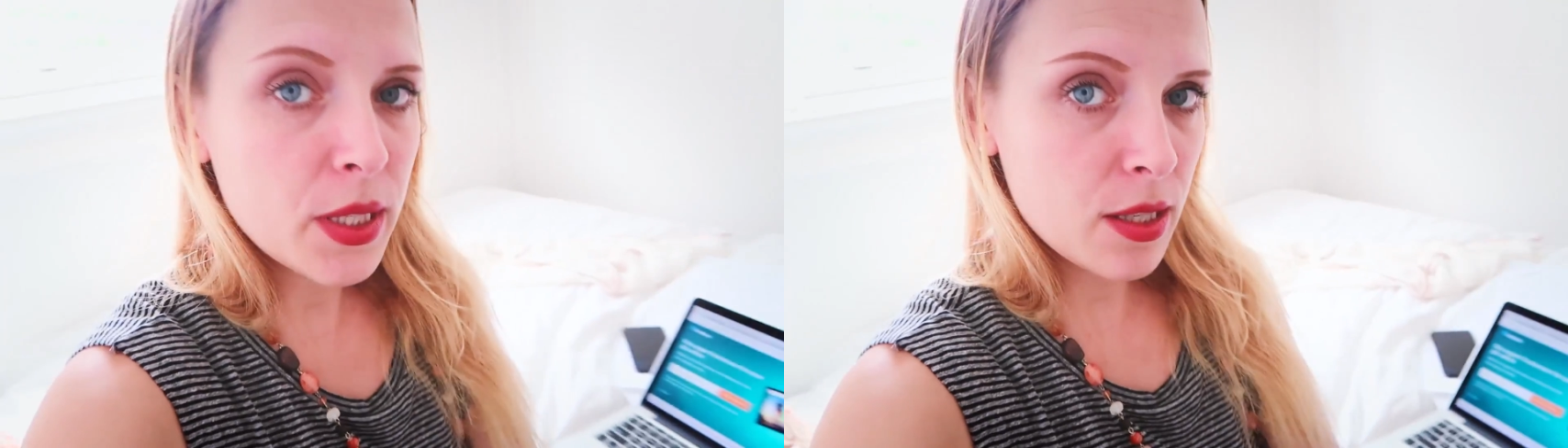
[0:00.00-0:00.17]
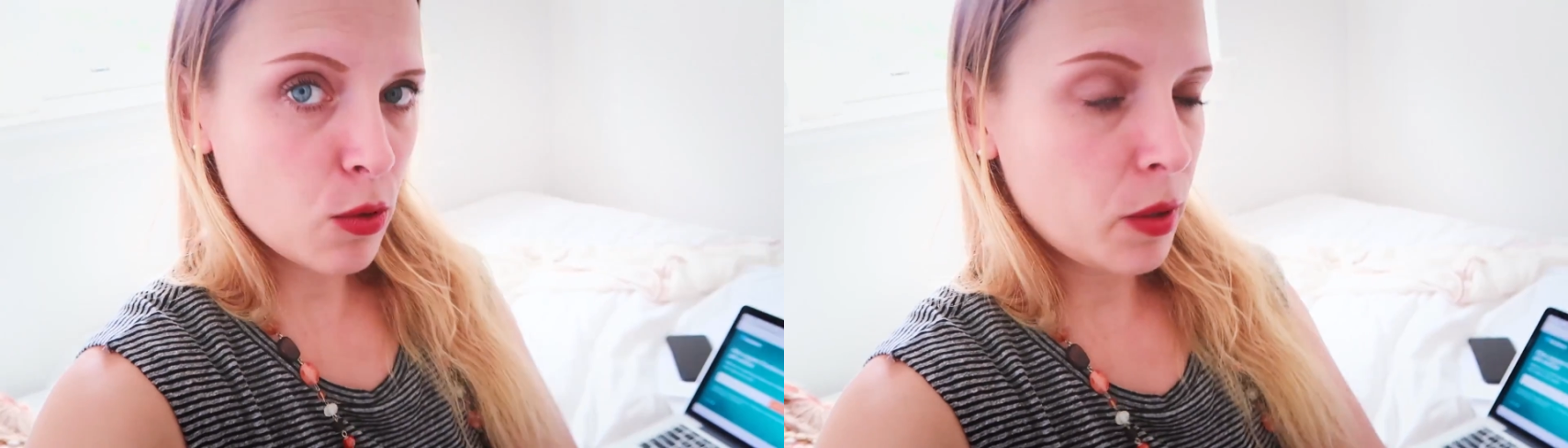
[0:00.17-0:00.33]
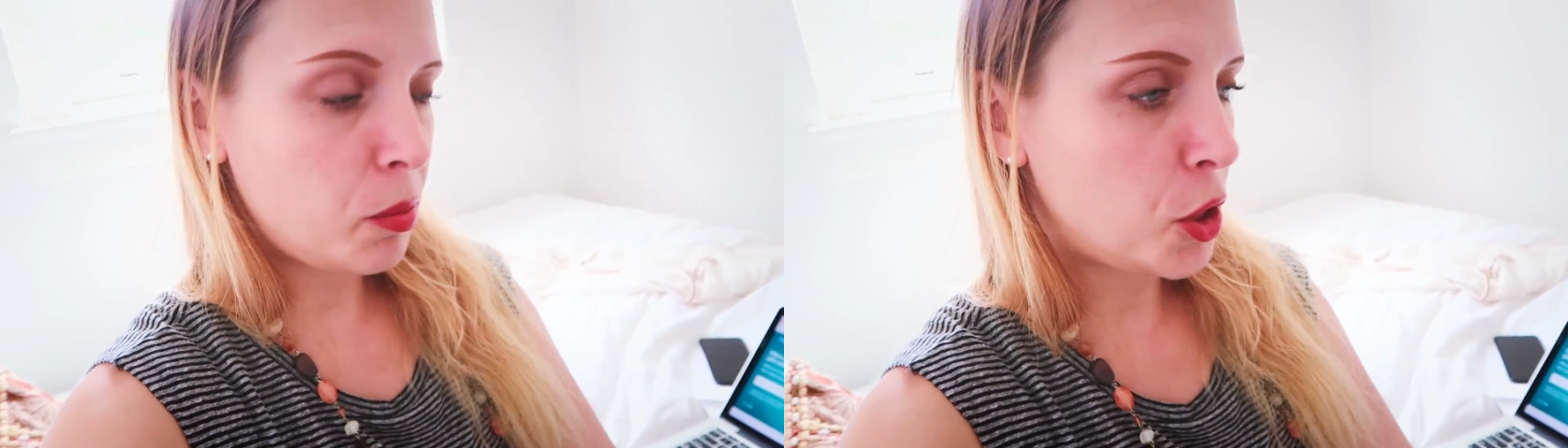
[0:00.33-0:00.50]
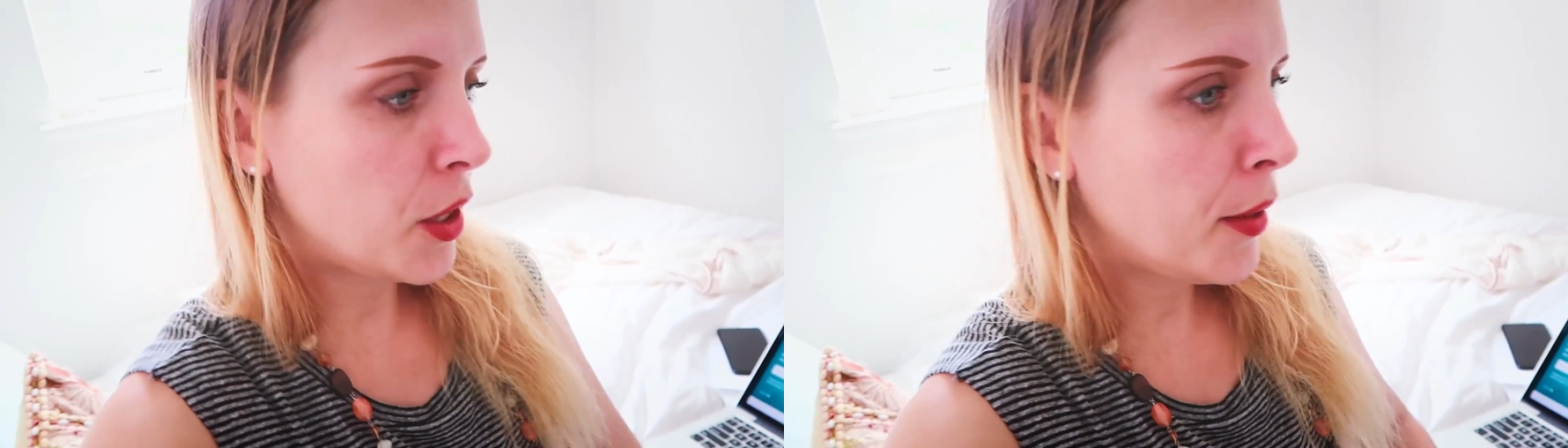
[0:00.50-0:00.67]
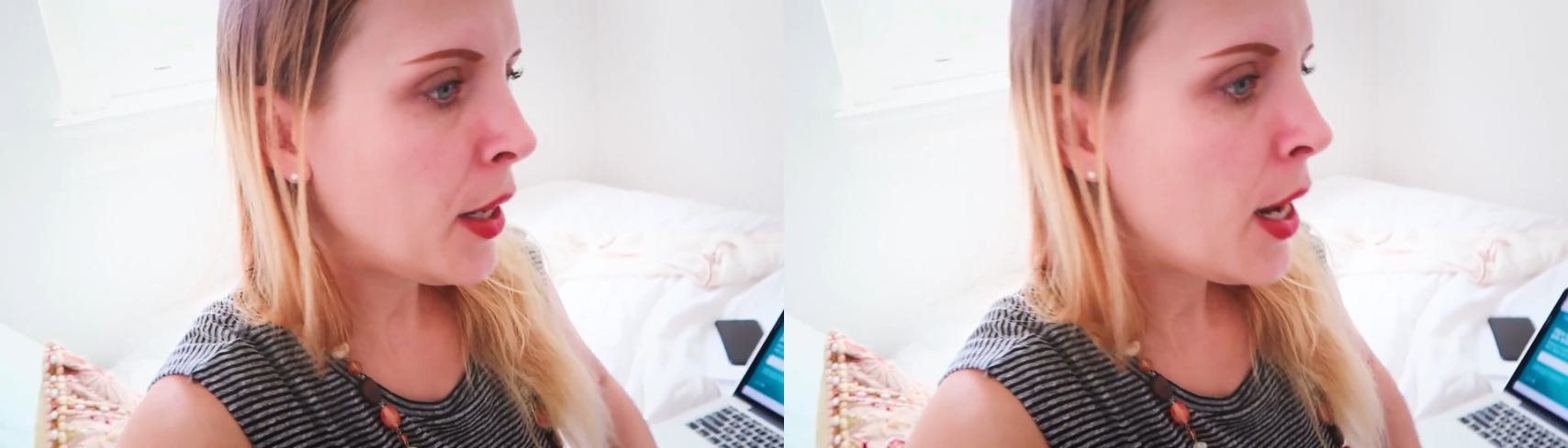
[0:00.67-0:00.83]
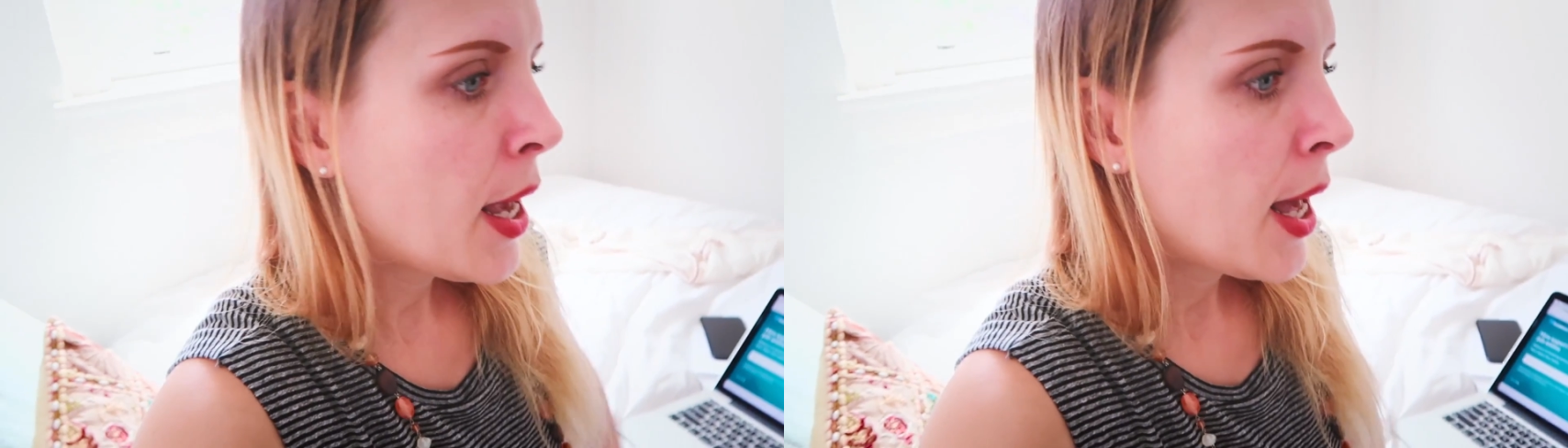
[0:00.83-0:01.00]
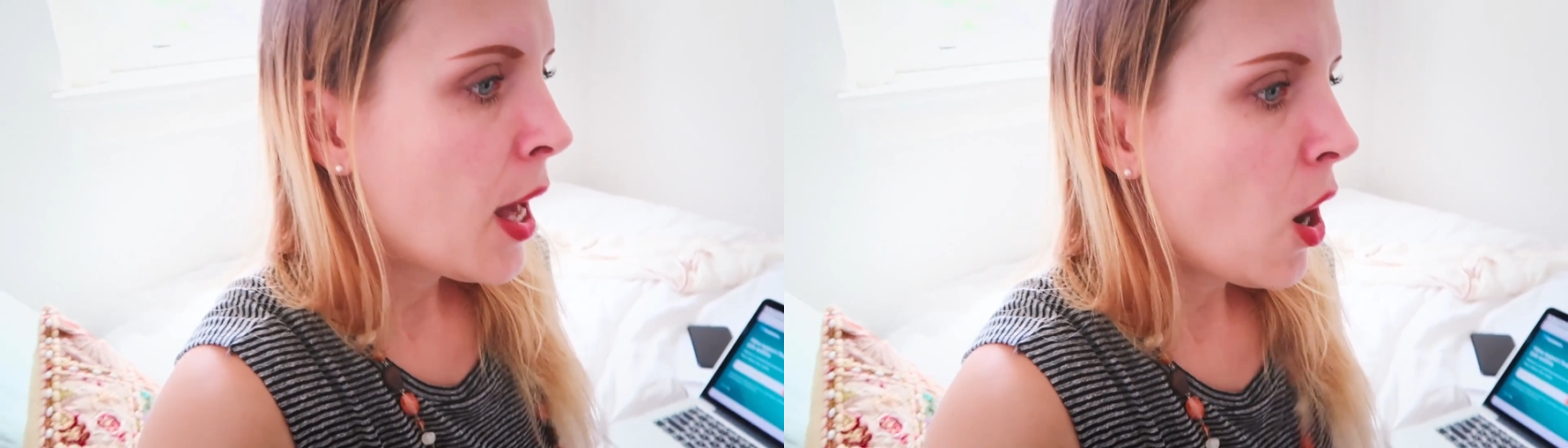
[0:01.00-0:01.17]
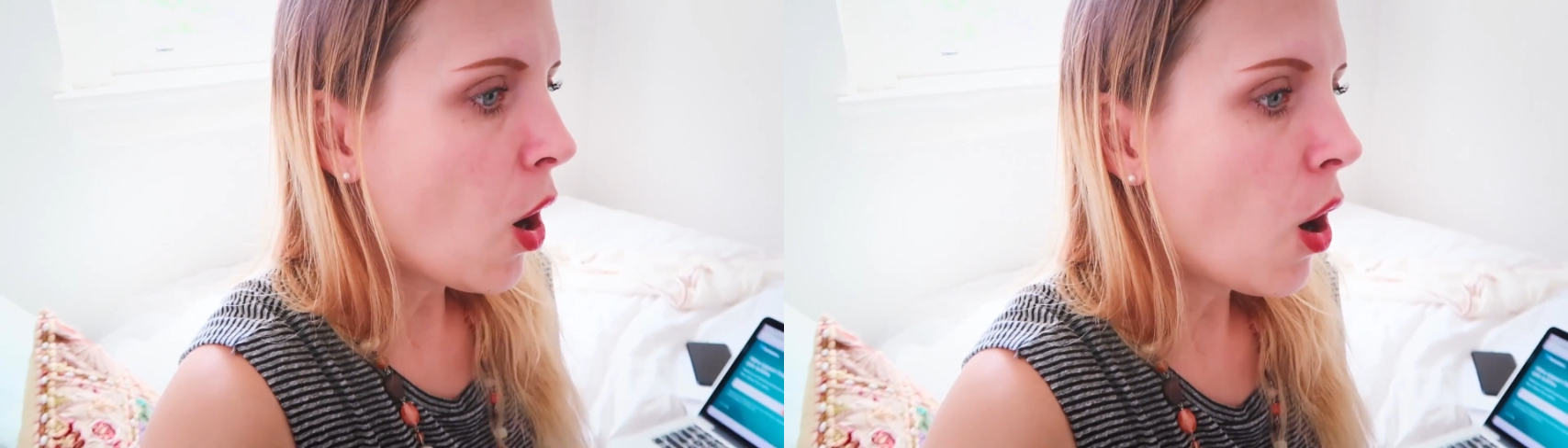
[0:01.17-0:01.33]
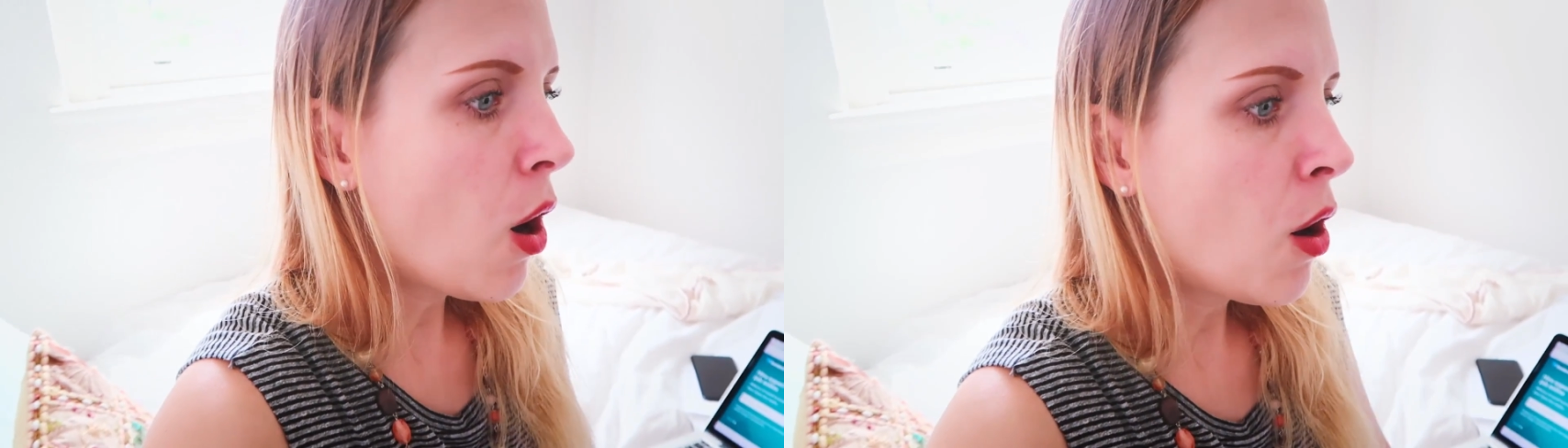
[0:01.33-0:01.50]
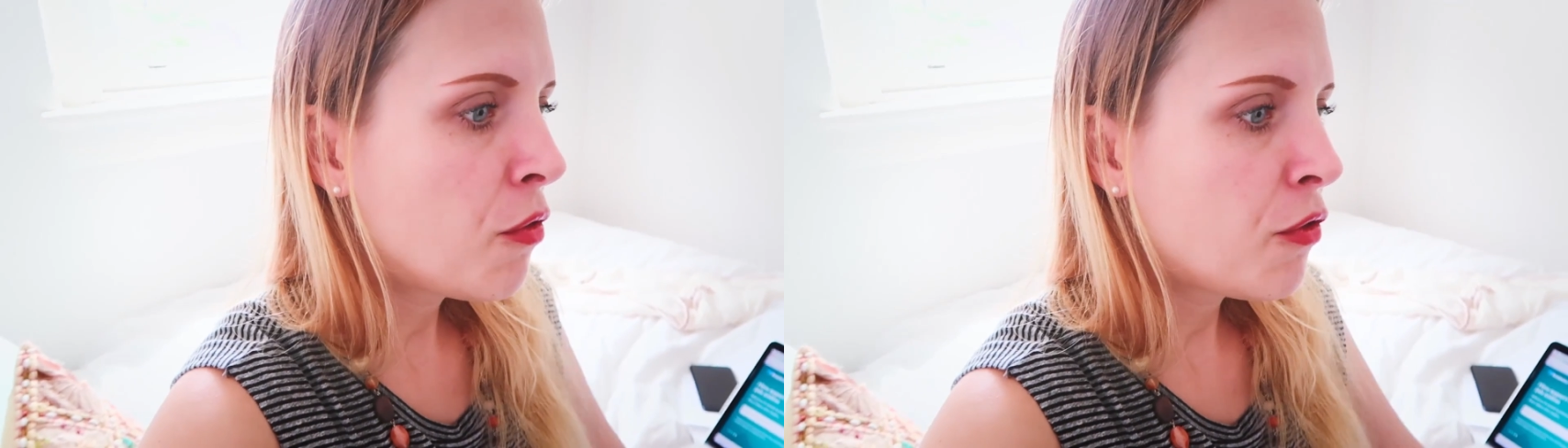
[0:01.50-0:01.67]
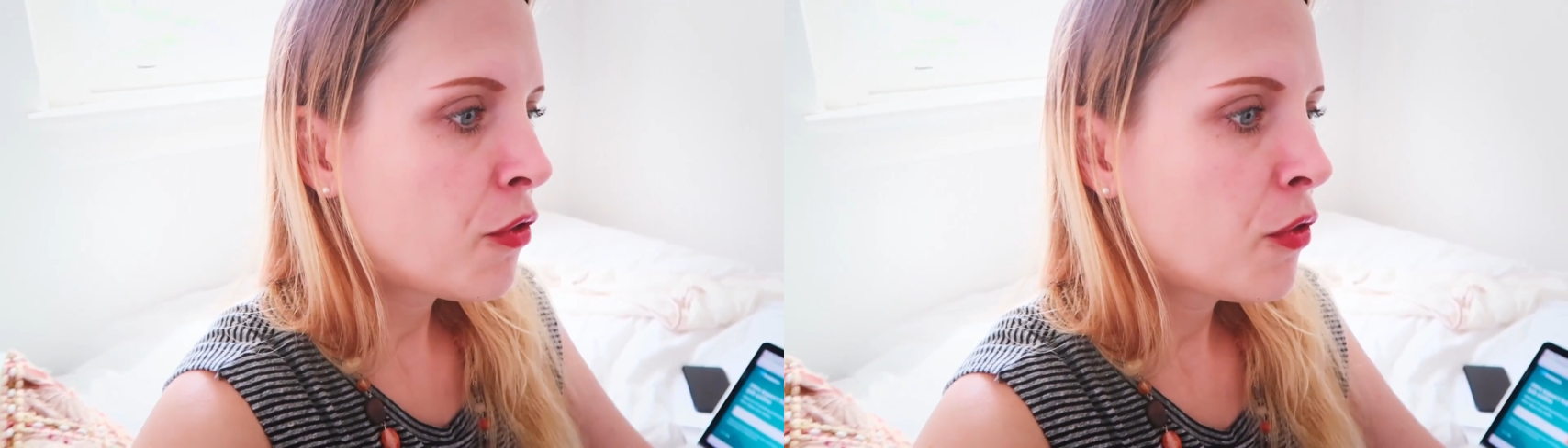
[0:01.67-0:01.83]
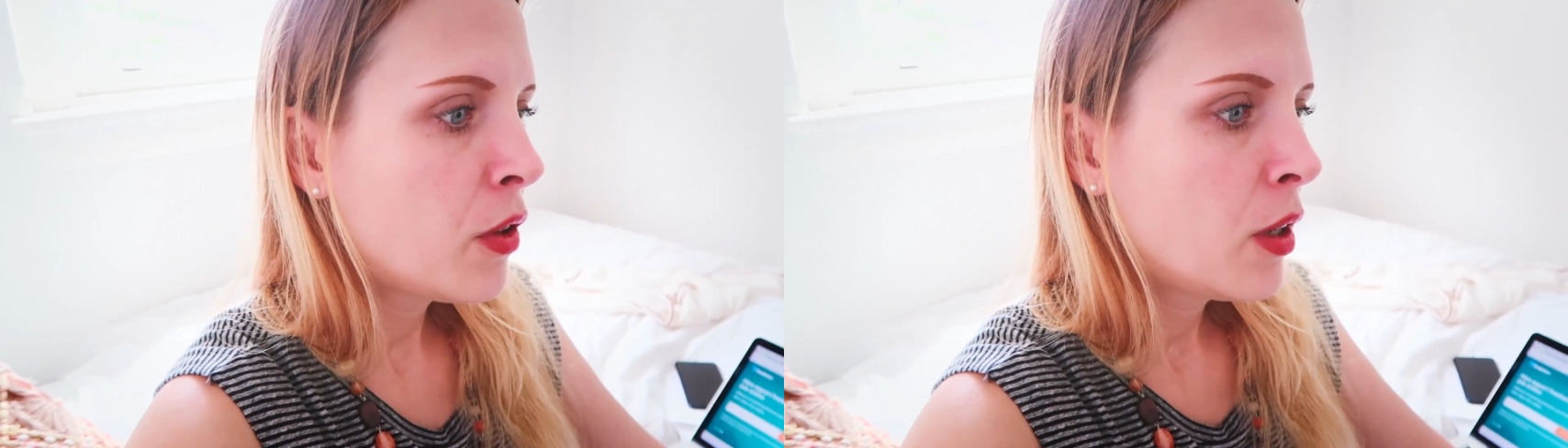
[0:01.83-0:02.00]
description
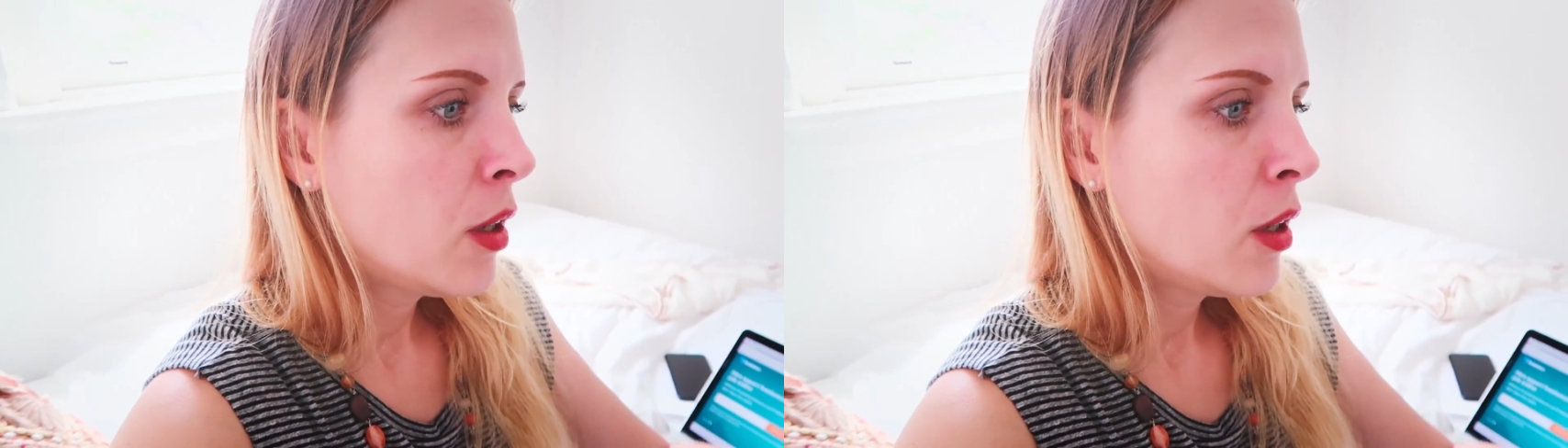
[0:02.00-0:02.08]
of,